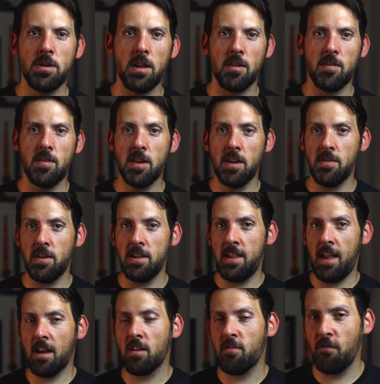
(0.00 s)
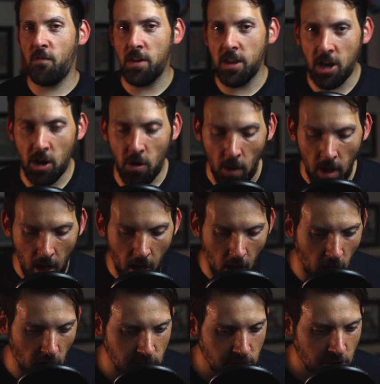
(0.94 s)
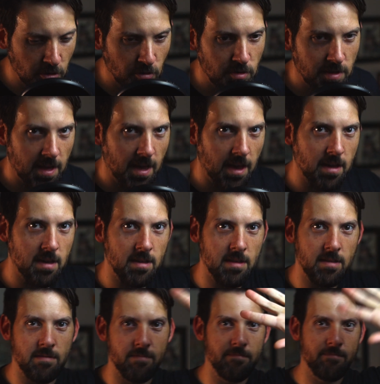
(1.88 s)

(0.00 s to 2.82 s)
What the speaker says: shoot, and I'll see you in the next video on Tuesday.